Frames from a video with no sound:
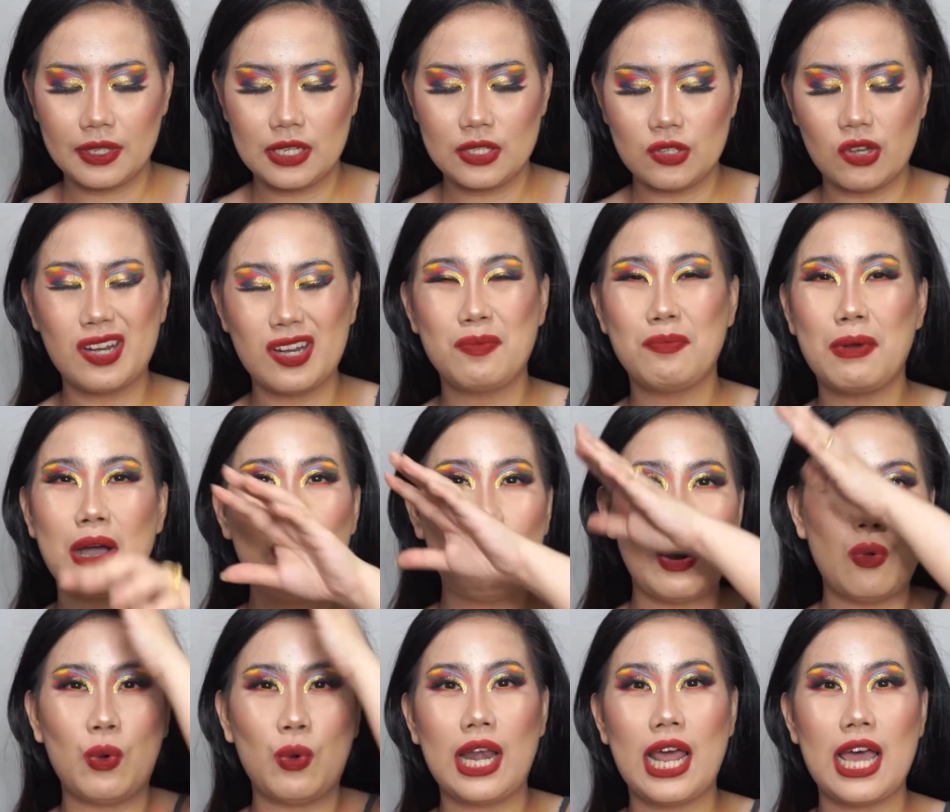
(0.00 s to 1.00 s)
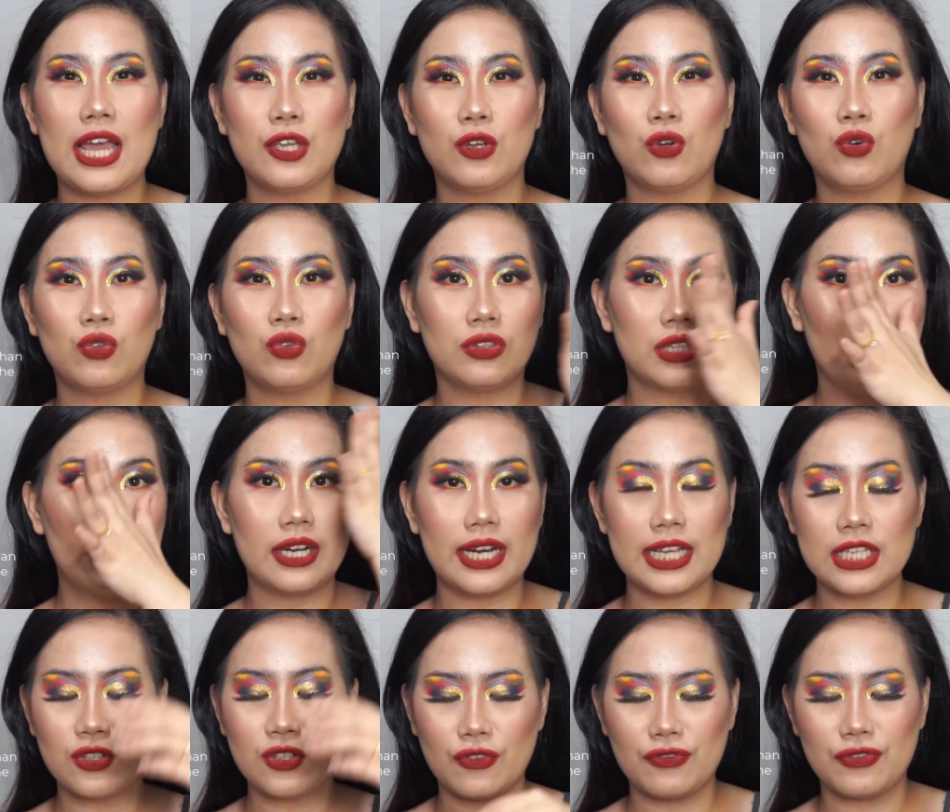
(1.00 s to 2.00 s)
so, limbawa, wala yung the
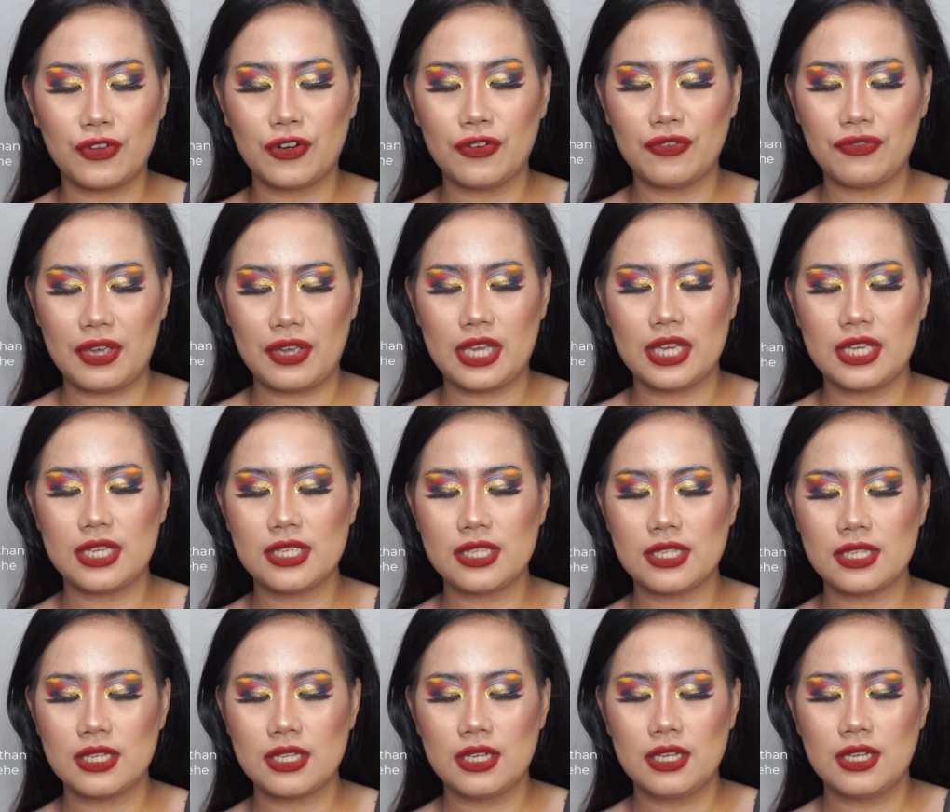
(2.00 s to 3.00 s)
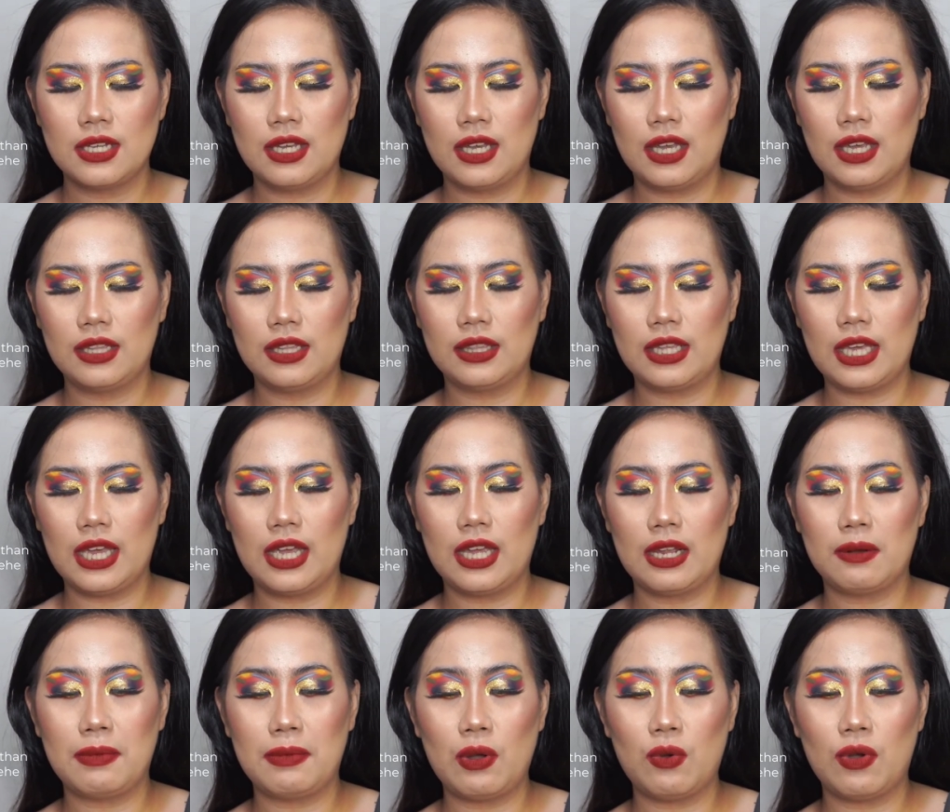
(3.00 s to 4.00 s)
rest of your face, and
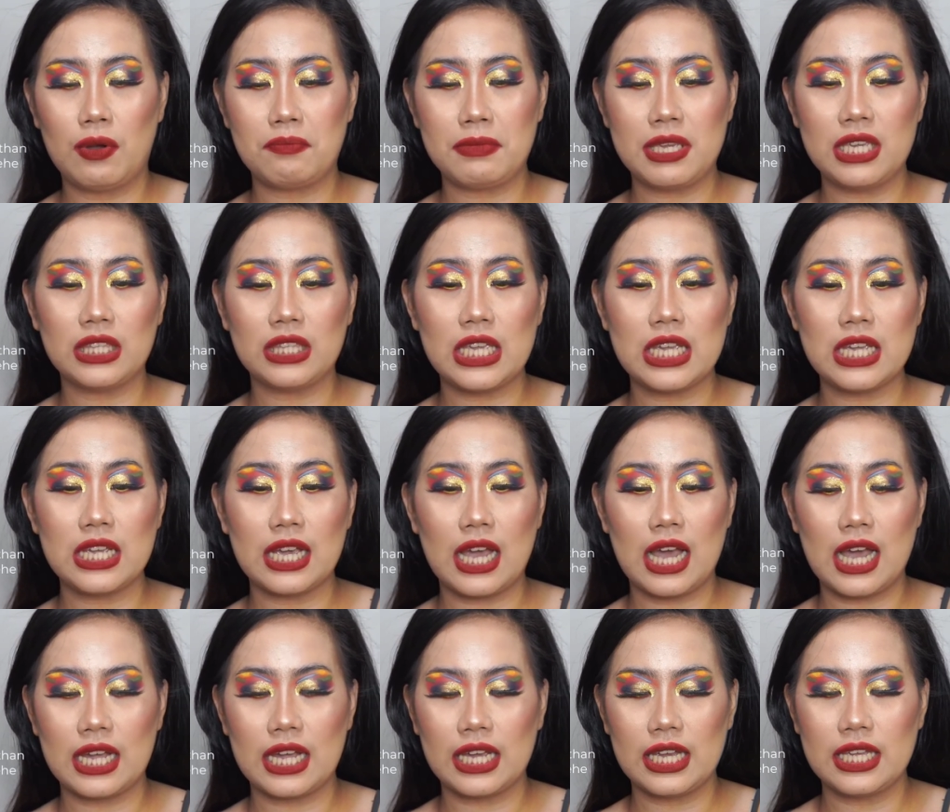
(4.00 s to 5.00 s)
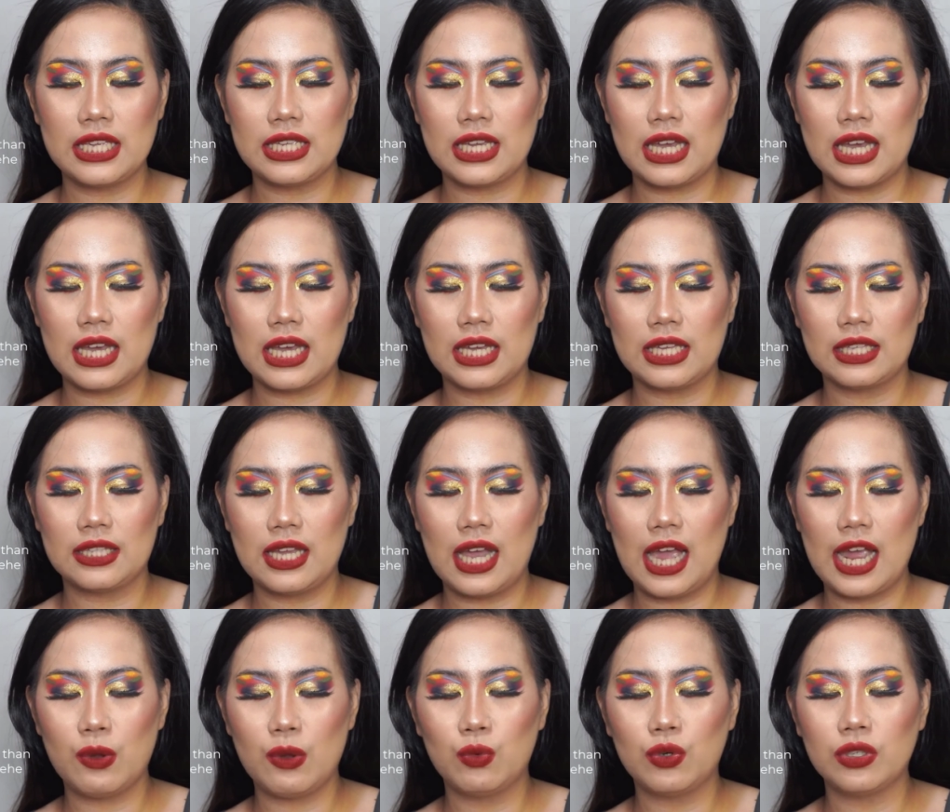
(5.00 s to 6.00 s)
then, bawa, meeting ka, ganyan,
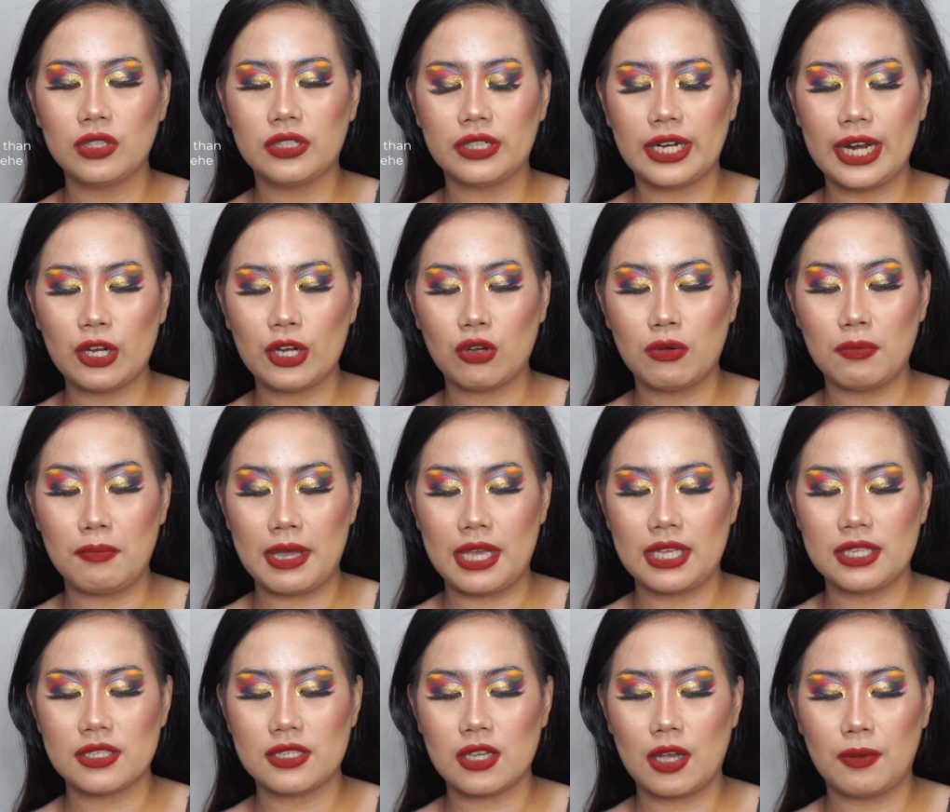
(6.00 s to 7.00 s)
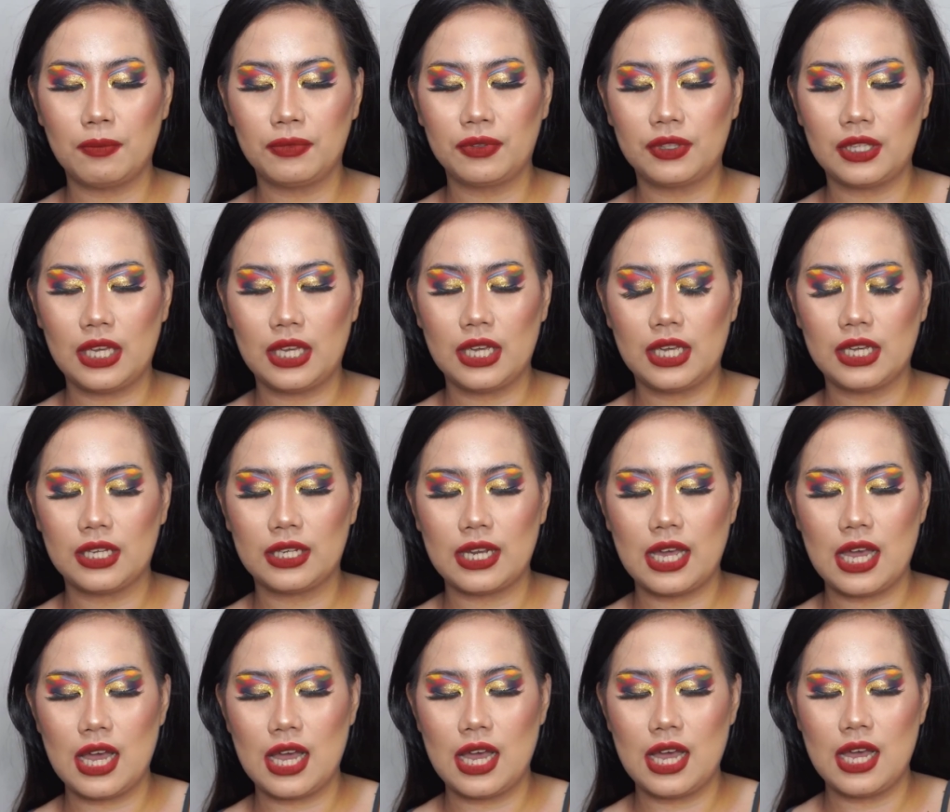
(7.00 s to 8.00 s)
I would recommend something
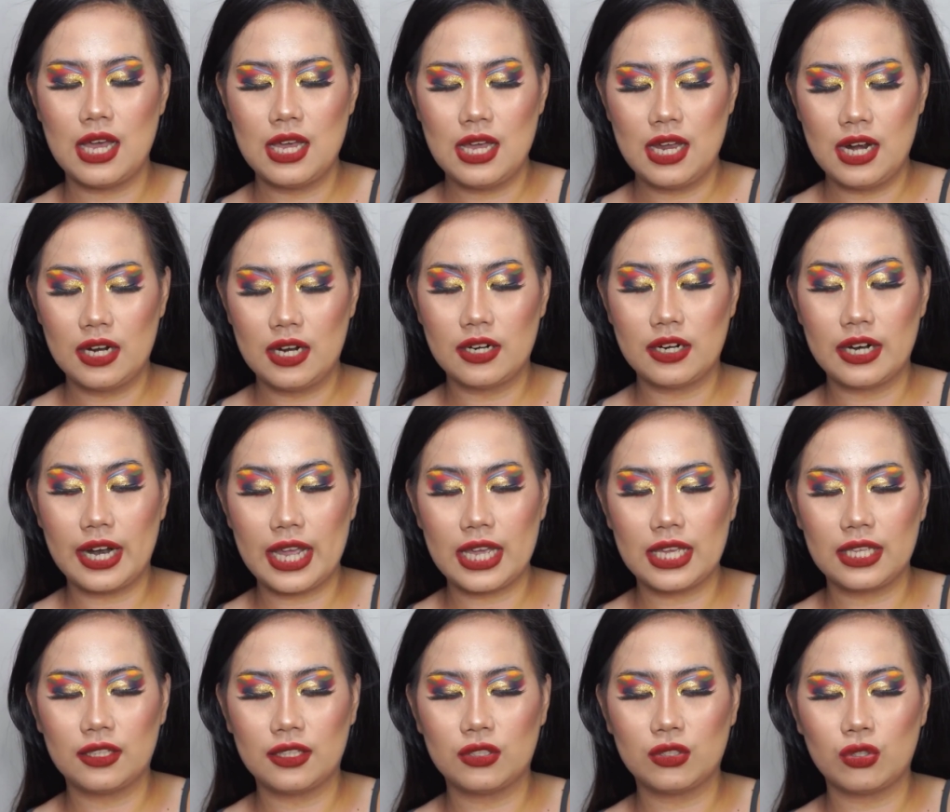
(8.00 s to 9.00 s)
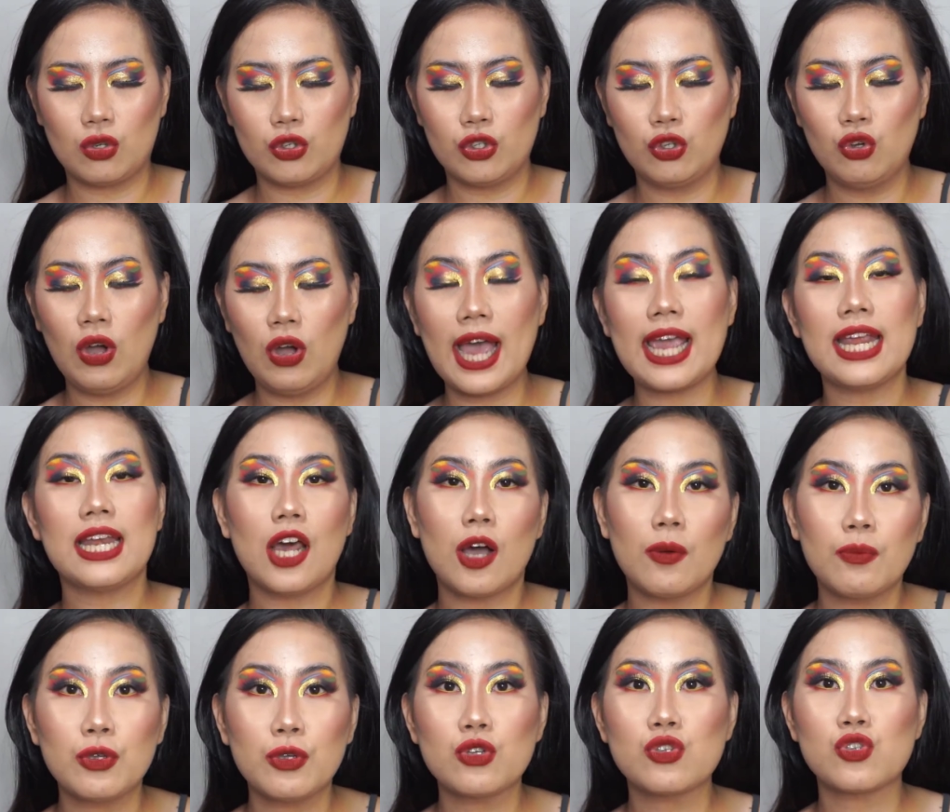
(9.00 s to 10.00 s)
na red. So, yung I
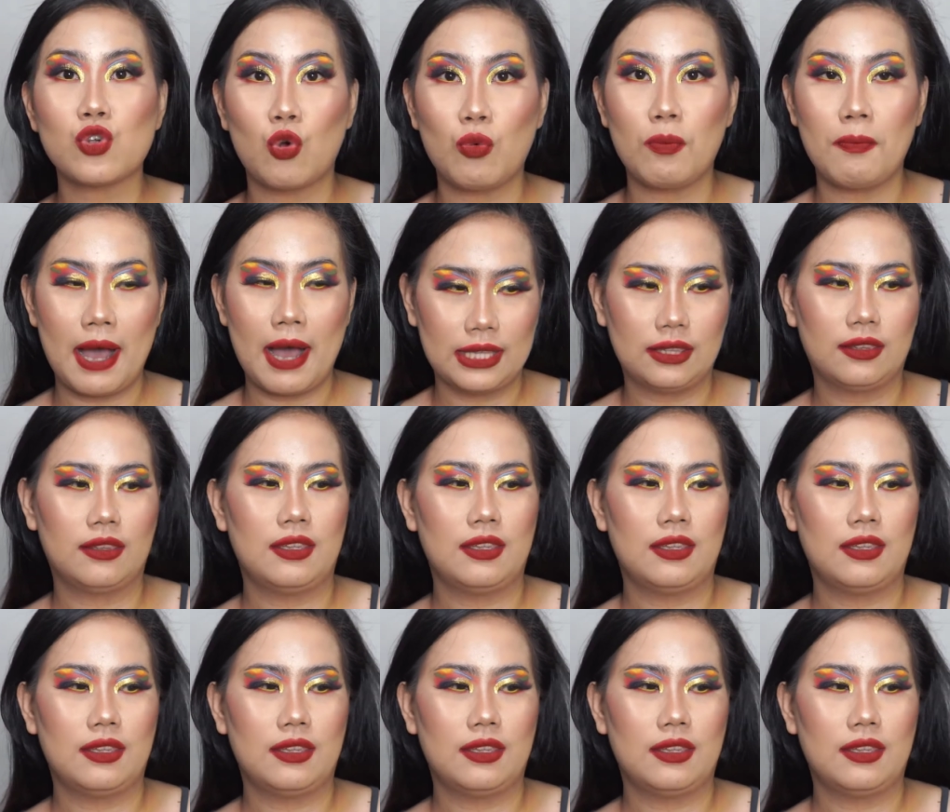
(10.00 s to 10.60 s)
Love You So Much.